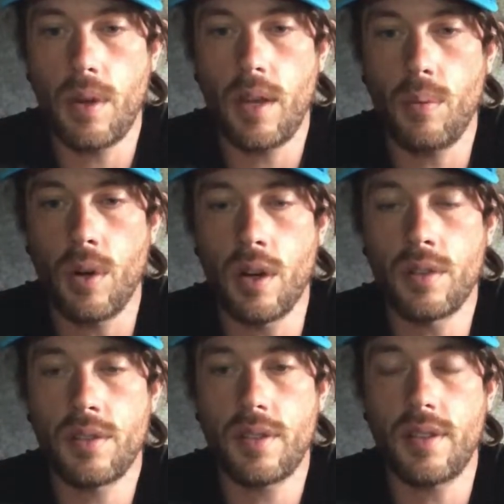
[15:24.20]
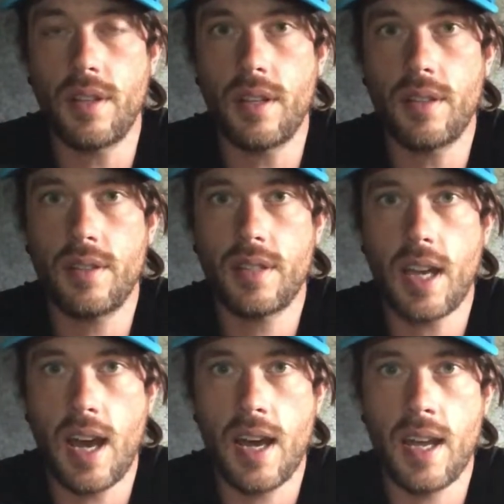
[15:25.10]
was the
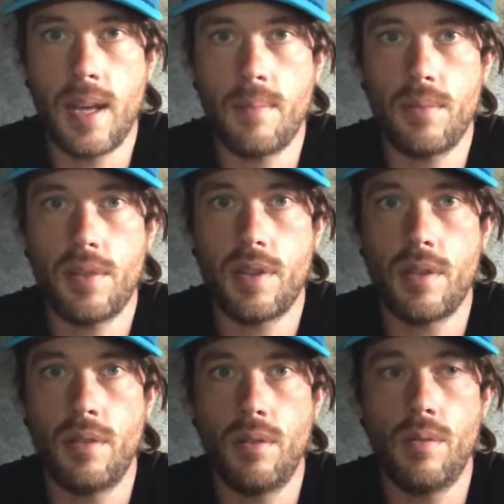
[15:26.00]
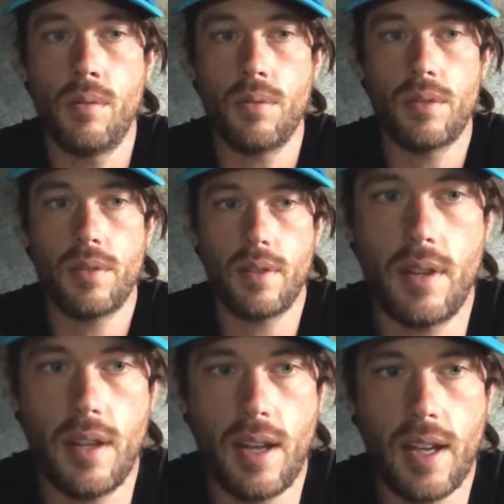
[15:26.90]
time to
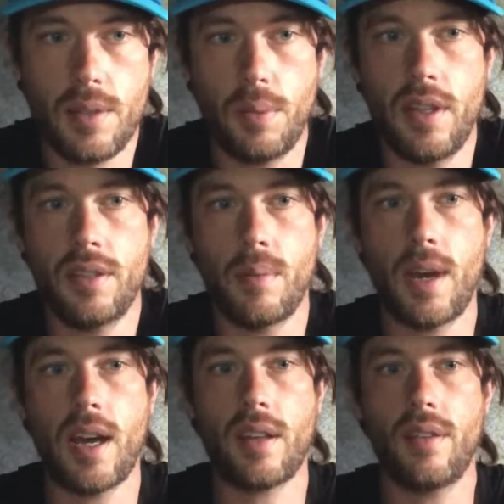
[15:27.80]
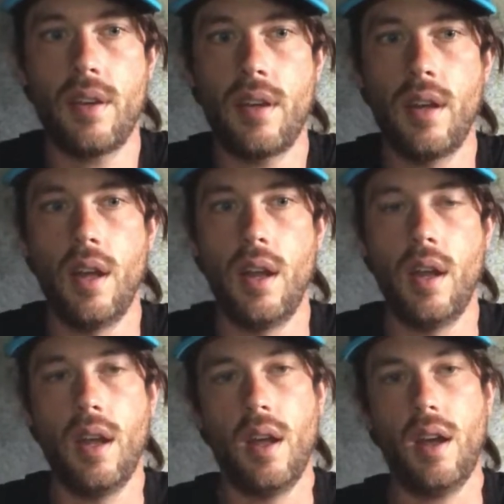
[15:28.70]
explain to Mark that
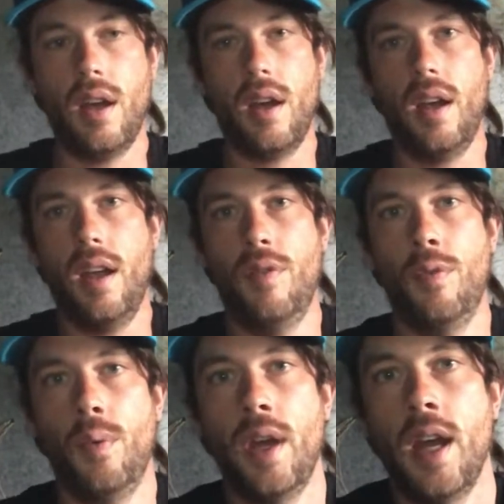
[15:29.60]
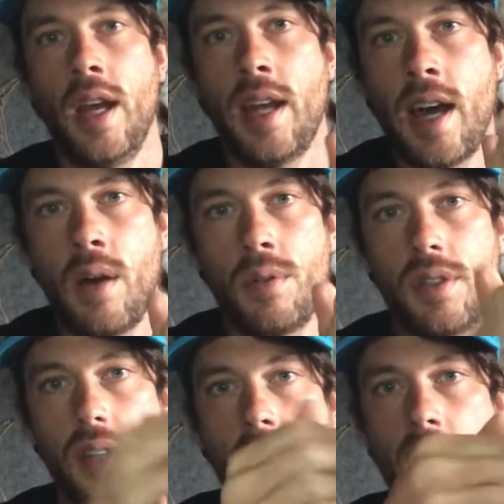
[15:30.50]
if we now
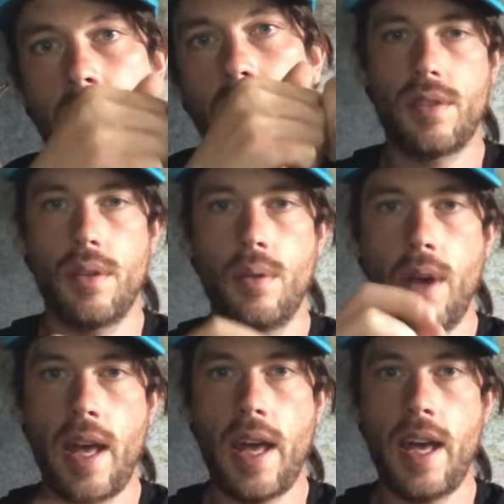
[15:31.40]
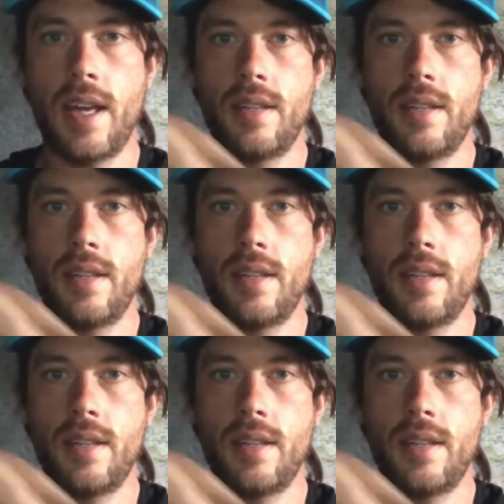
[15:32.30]
start to head